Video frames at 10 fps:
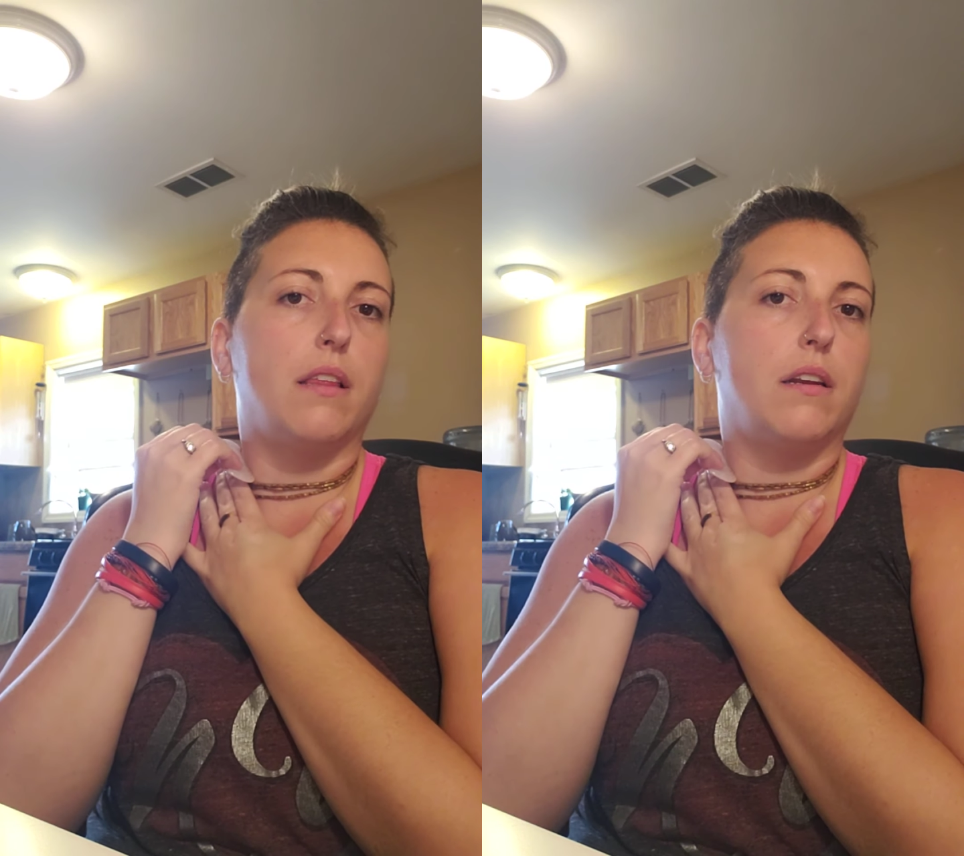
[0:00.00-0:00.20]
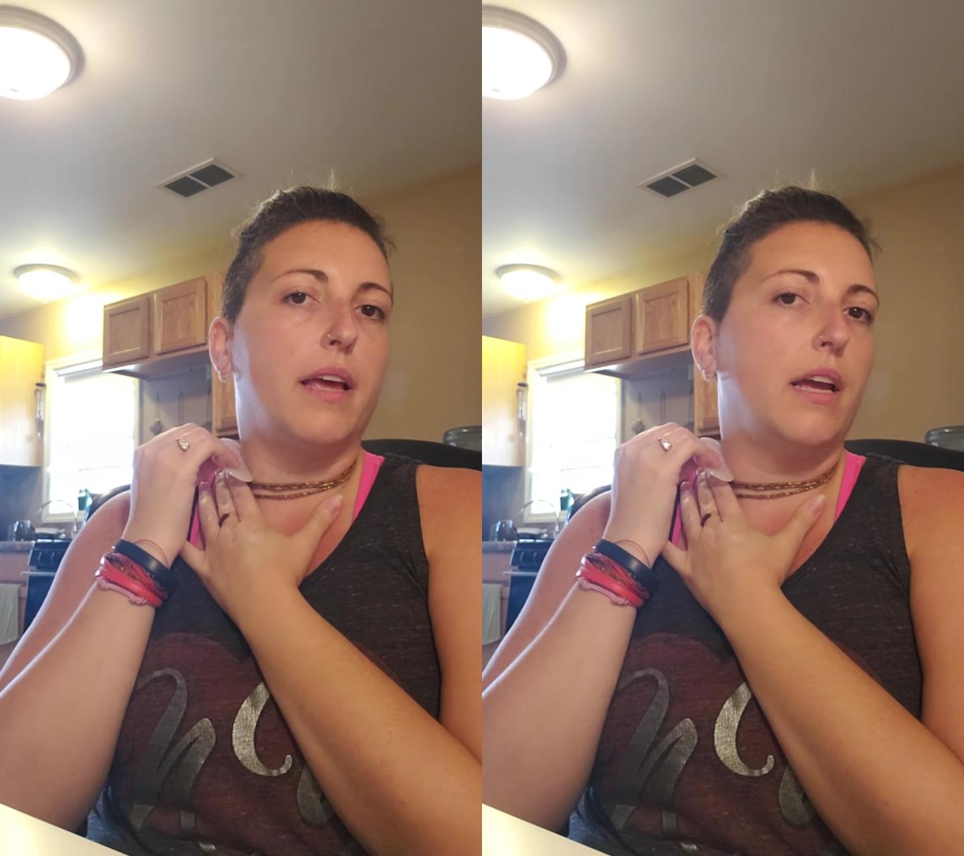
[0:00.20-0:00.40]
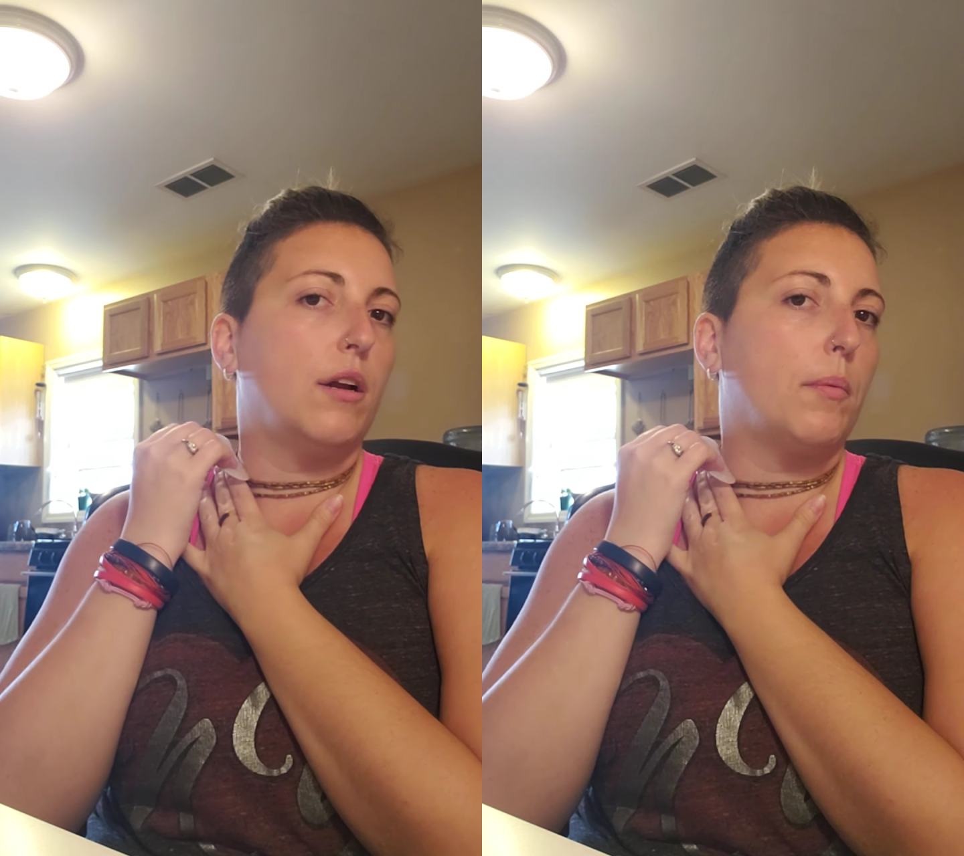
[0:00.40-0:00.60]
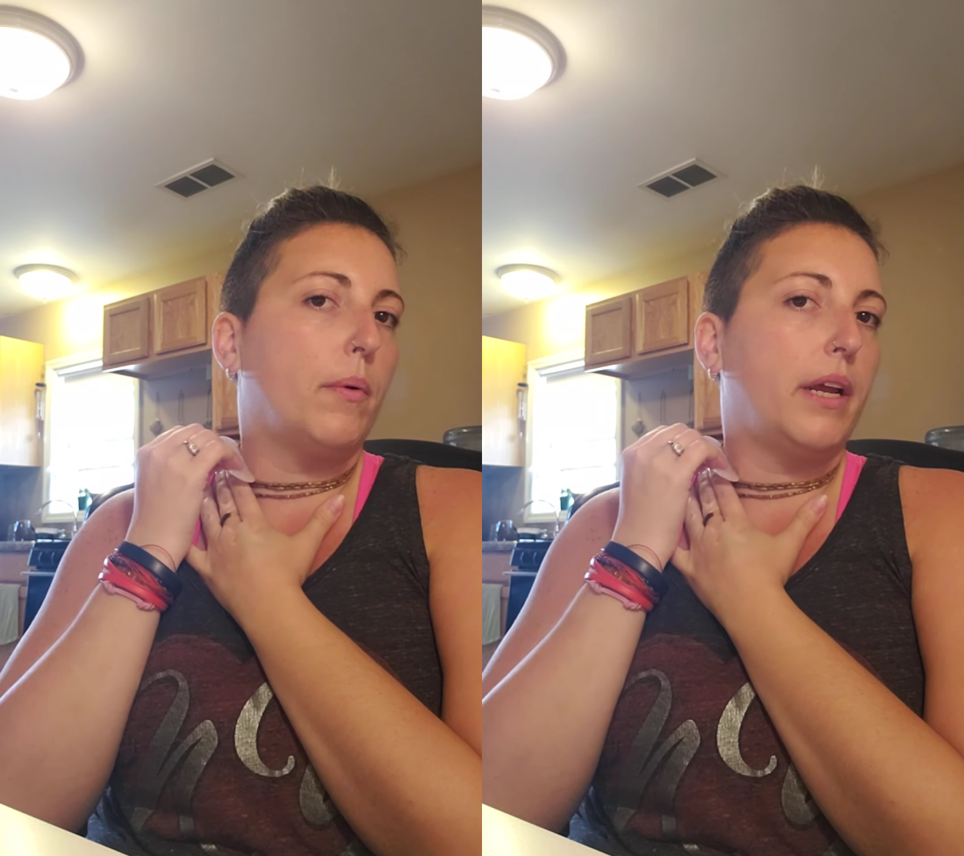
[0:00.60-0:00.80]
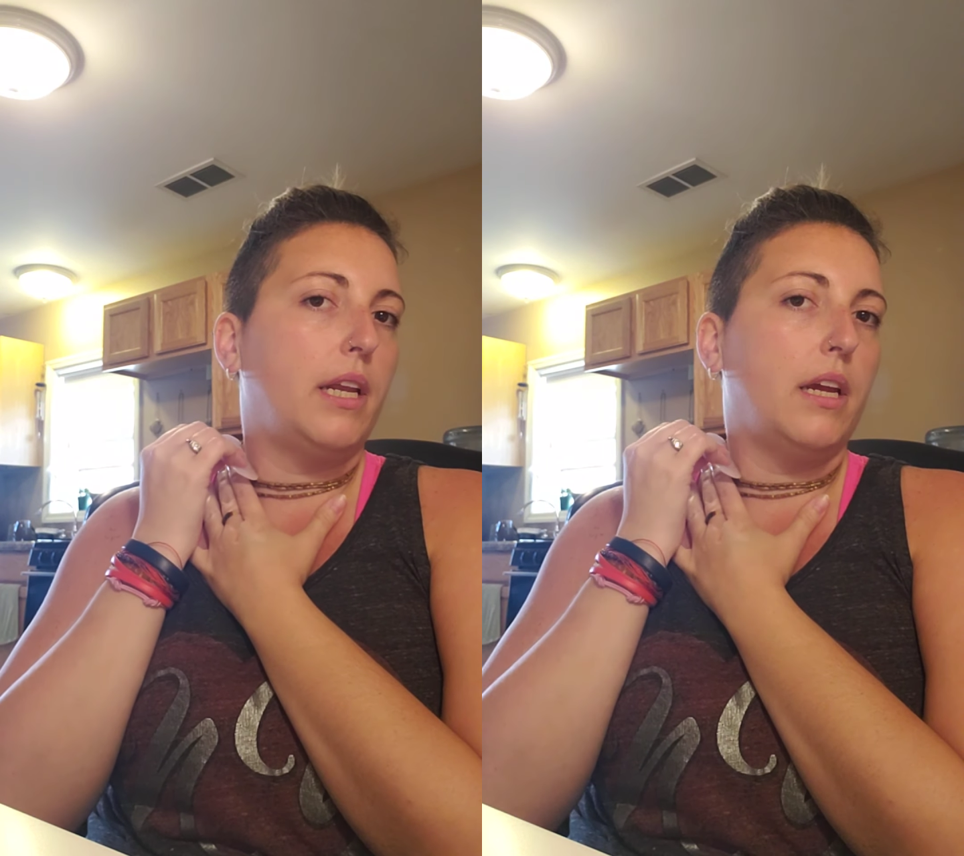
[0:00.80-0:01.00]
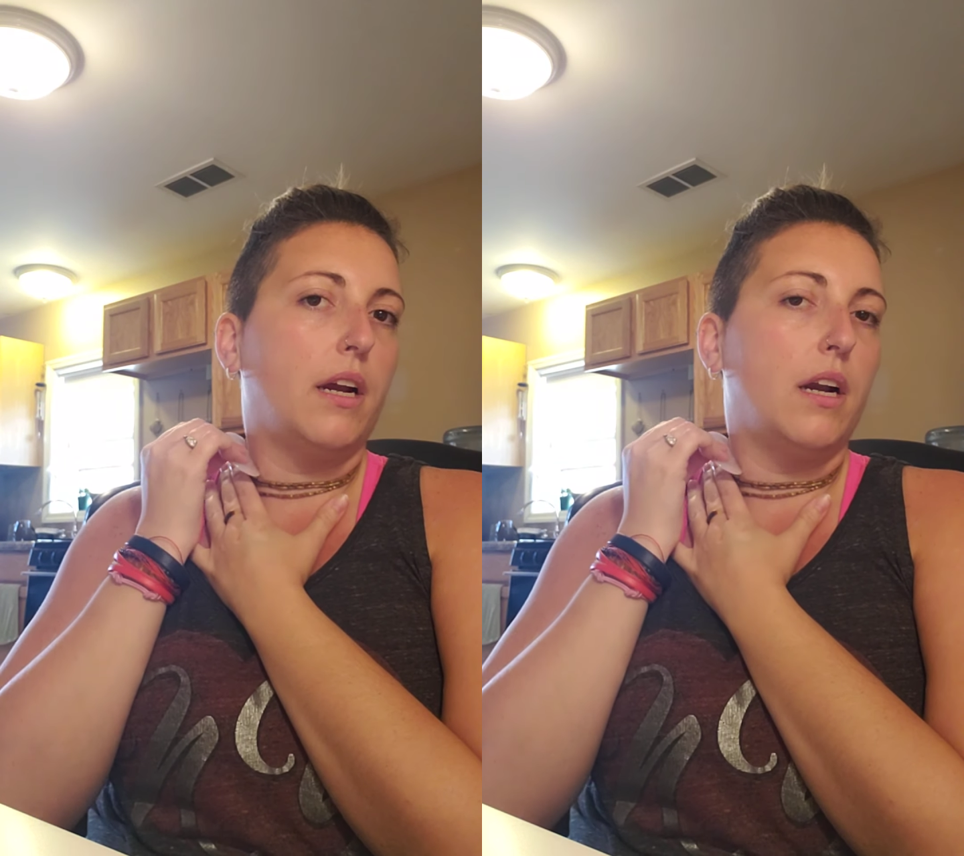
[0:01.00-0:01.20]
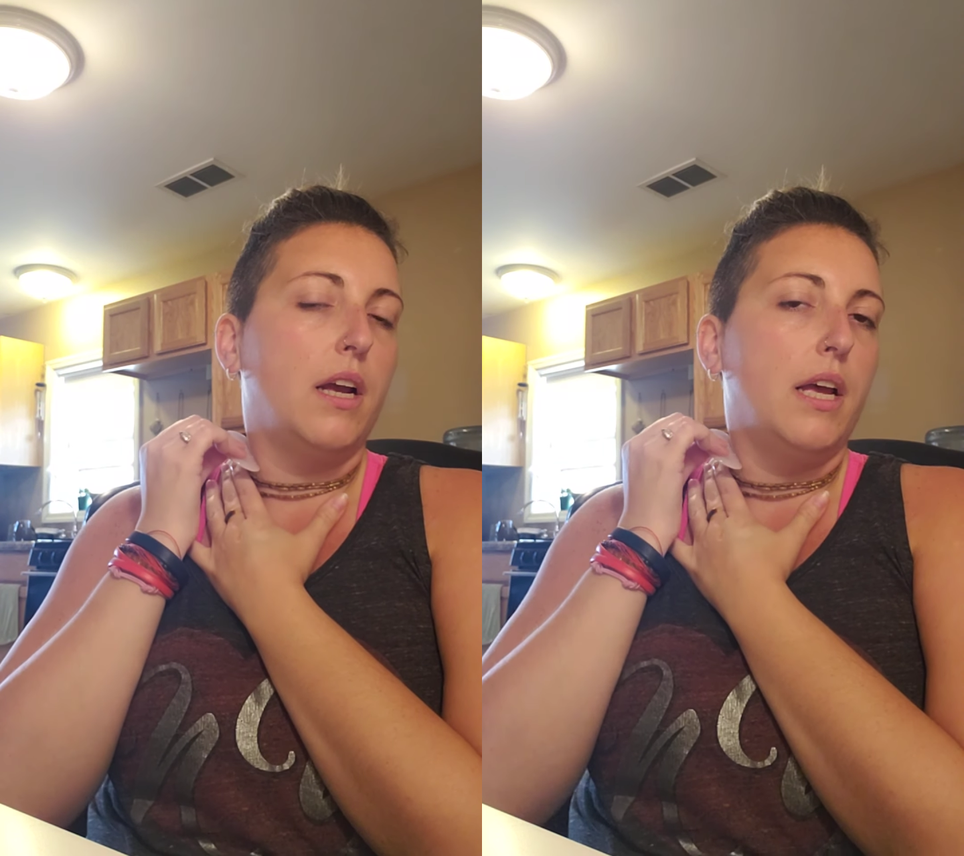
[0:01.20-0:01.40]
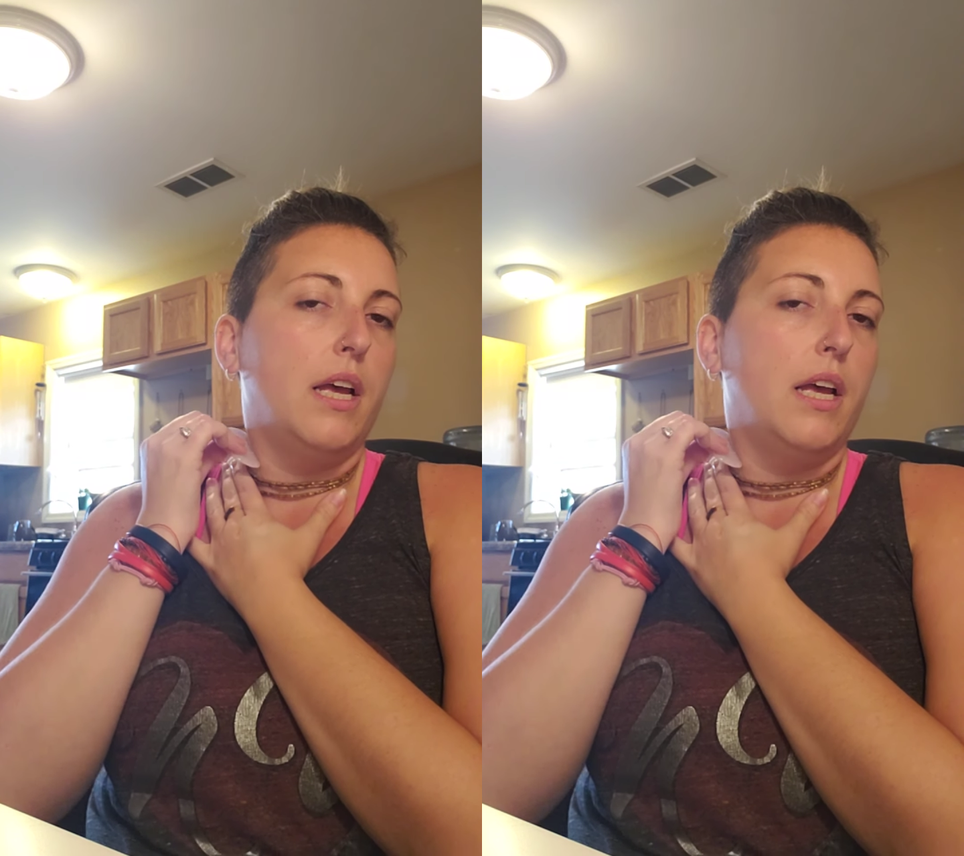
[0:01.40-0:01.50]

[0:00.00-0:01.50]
little anchor point here.